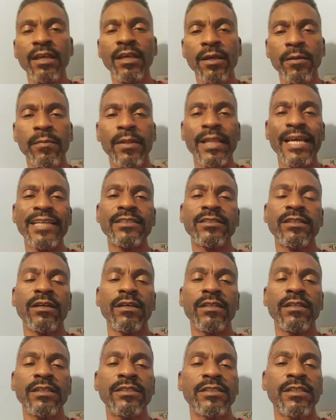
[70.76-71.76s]
Black's Law
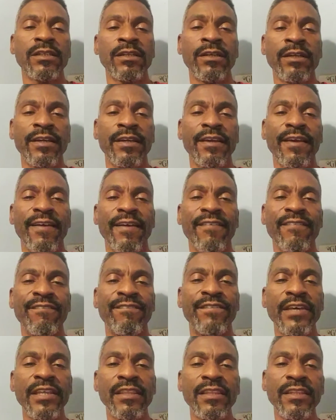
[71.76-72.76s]
Dictionary,
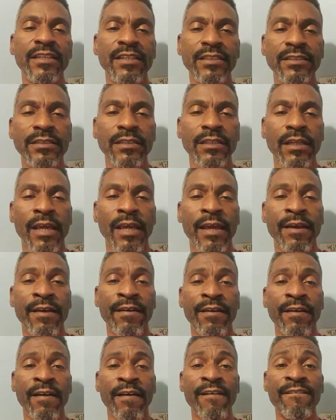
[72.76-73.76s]
5th edition
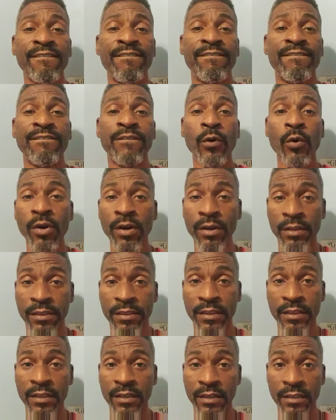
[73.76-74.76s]
and 4th
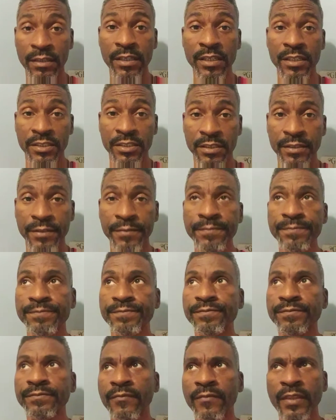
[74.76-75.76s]

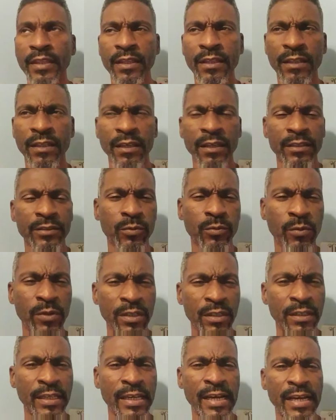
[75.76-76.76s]
edition, as one of
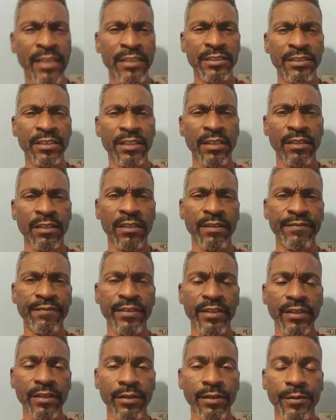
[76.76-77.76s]
the guys shared in a
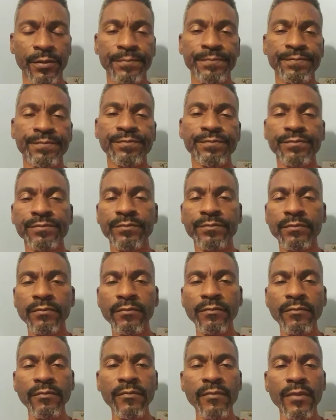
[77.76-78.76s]
video
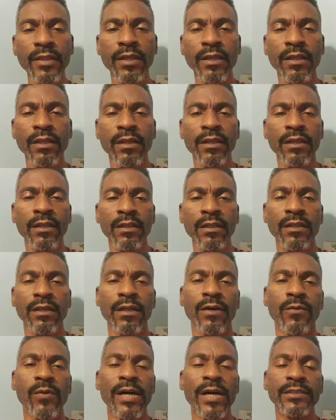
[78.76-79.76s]
that I
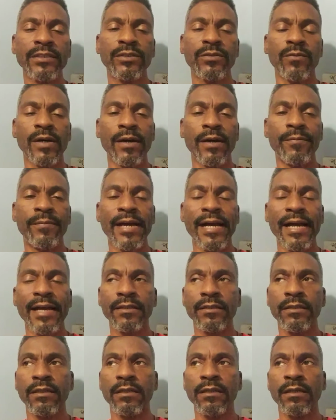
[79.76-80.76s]
watched a while
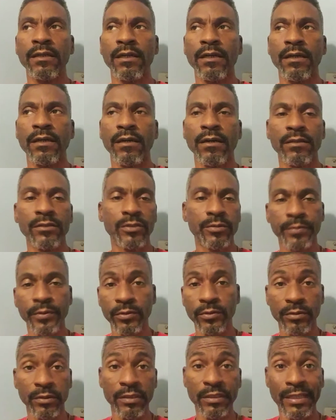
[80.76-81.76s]
back, are
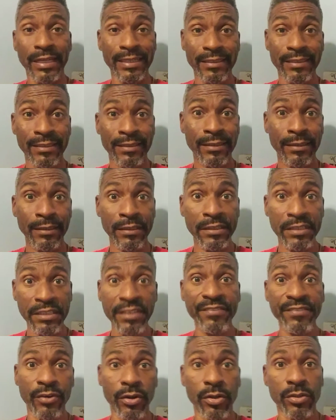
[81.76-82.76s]
supposedly like the
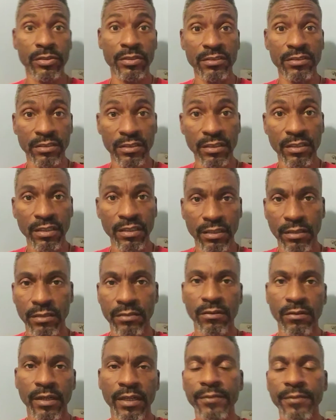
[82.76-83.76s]
versions to get,
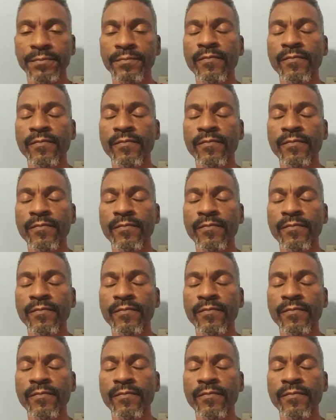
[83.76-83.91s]
right?